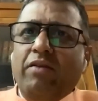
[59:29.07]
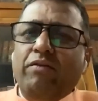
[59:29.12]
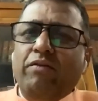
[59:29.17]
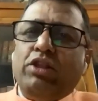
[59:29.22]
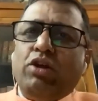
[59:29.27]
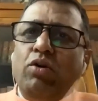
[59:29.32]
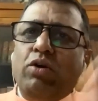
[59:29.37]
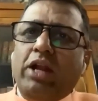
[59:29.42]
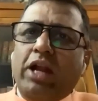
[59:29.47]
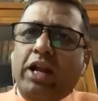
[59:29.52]

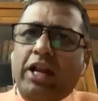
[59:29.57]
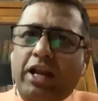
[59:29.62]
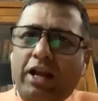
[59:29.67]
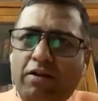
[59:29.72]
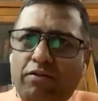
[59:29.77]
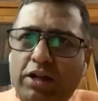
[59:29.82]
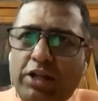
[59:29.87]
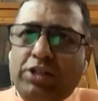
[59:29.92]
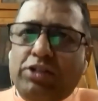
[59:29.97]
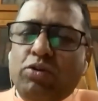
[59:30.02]
without any
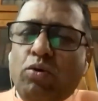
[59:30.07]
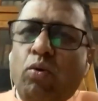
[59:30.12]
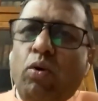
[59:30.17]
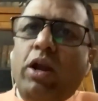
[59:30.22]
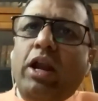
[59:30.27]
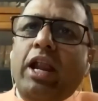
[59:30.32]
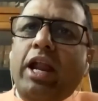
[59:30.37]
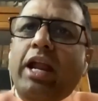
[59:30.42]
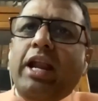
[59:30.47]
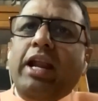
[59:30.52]
evidence.
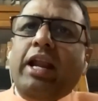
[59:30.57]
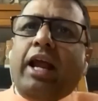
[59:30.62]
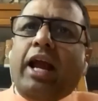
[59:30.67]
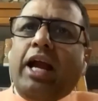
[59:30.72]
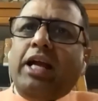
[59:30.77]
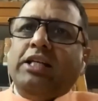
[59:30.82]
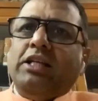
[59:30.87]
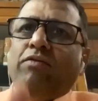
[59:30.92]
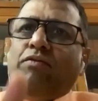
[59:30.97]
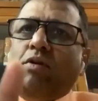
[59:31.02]
Only in
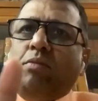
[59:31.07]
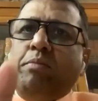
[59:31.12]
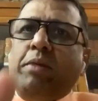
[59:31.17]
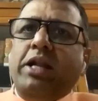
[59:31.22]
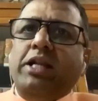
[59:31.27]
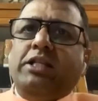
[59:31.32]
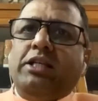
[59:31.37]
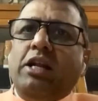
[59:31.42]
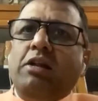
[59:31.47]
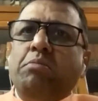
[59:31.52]
case of a
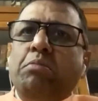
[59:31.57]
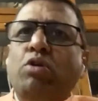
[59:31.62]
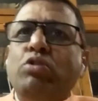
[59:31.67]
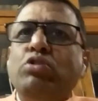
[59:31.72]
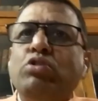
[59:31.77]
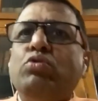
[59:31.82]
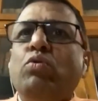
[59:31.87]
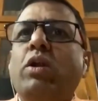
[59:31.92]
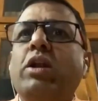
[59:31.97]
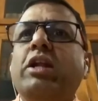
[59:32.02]
meets and
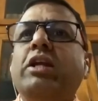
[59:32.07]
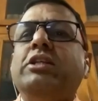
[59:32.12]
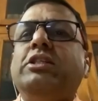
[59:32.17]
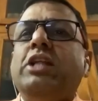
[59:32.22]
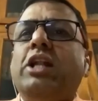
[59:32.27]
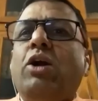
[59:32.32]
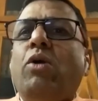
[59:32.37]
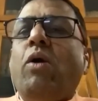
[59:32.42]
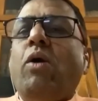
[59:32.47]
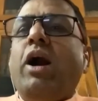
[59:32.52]
bounds, one
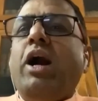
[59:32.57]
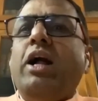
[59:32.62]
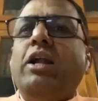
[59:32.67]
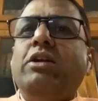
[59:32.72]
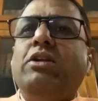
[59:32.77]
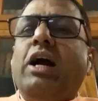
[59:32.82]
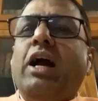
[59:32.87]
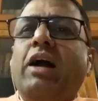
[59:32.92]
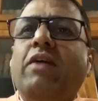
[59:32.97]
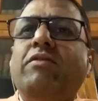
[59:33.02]
is
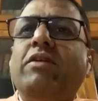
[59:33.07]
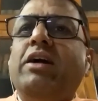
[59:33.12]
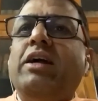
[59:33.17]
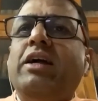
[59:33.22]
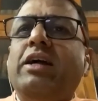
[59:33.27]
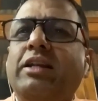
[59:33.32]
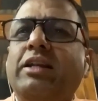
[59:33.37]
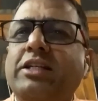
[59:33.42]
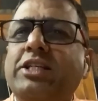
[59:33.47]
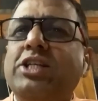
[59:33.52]
required to have
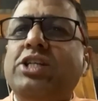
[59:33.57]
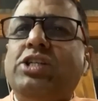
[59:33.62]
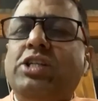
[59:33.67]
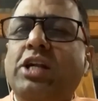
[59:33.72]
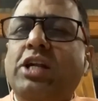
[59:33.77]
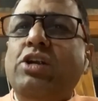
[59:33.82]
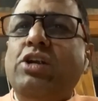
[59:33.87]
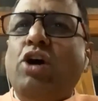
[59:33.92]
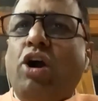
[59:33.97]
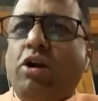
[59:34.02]
a
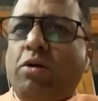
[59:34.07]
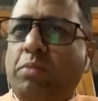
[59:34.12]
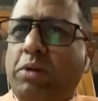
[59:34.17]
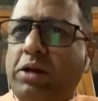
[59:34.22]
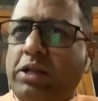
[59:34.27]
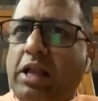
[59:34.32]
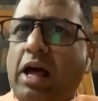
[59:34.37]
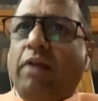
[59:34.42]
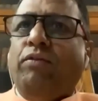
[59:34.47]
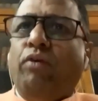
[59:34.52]
registered
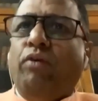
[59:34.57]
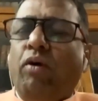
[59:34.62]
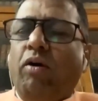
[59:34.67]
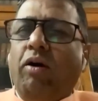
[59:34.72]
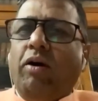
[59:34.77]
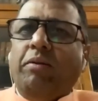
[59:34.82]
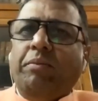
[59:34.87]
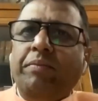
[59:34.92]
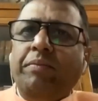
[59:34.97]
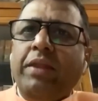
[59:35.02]
document.
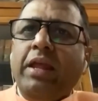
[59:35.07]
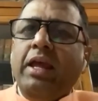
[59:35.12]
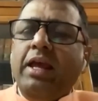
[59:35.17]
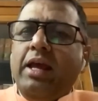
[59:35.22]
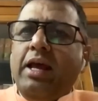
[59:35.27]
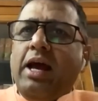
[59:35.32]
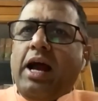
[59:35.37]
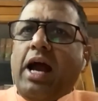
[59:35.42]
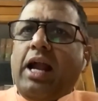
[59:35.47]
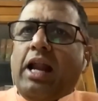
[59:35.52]
Therefore,
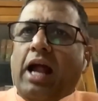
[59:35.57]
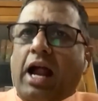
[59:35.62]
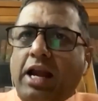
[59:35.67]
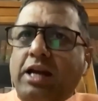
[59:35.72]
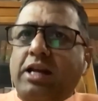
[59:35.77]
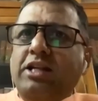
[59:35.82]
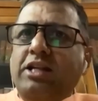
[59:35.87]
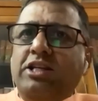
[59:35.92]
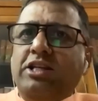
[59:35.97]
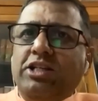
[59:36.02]
an
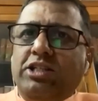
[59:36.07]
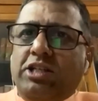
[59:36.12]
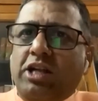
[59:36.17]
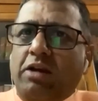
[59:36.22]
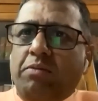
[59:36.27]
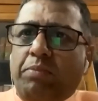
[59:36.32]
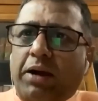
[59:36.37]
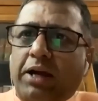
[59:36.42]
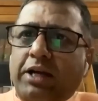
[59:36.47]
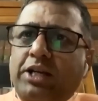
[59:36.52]

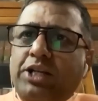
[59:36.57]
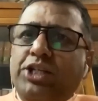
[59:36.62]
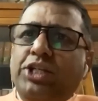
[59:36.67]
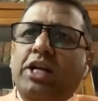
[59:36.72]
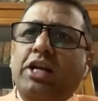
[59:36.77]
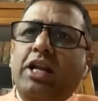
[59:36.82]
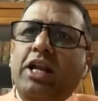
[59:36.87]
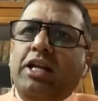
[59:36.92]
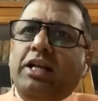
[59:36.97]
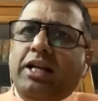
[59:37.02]
unregistered
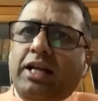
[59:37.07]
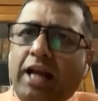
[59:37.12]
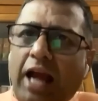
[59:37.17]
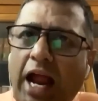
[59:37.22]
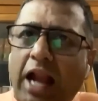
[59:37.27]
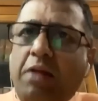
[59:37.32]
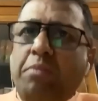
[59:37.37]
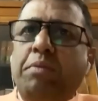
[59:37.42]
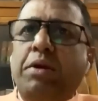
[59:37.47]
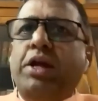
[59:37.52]
partition deed
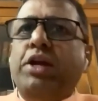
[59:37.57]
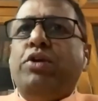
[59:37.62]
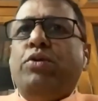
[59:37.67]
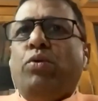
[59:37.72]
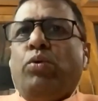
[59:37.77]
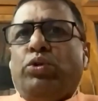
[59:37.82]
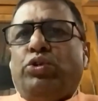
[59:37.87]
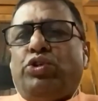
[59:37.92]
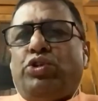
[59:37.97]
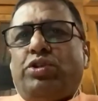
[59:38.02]
can be
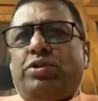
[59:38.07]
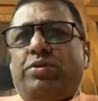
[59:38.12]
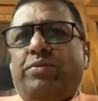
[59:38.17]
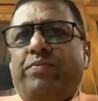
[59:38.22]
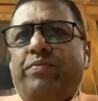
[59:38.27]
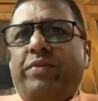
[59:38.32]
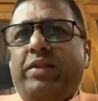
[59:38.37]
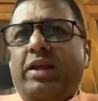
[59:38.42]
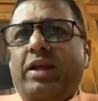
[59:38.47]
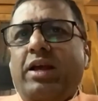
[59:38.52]
used,
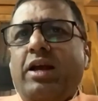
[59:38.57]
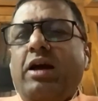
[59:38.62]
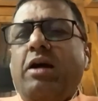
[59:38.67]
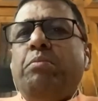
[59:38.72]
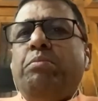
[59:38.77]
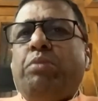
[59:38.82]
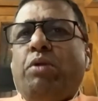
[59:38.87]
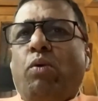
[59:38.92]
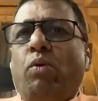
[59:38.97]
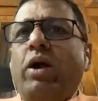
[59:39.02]

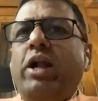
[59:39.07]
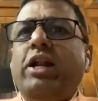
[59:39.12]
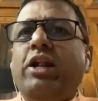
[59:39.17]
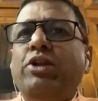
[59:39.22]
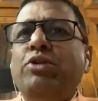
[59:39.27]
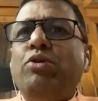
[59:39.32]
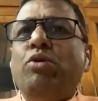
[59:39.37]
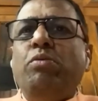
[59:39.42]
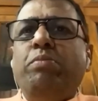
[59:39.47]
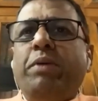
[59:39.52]

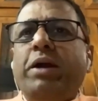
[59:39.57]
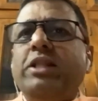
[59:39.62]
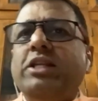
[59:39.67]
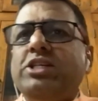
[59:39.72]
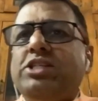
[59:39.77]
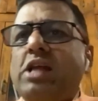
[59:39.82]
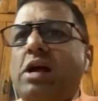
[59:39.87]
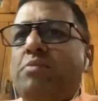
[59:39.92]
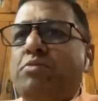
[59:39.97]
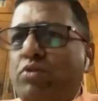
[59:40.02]
provided you pay the
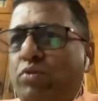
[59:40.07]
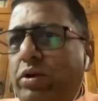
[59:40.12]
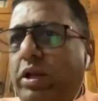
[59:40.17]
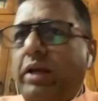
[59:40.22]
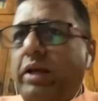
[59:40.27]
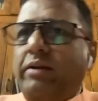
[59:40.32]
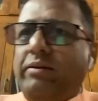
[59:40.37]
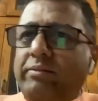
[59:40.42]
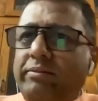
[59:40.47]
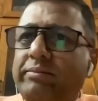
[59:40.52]
stamp
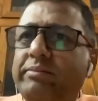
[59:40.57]
duty.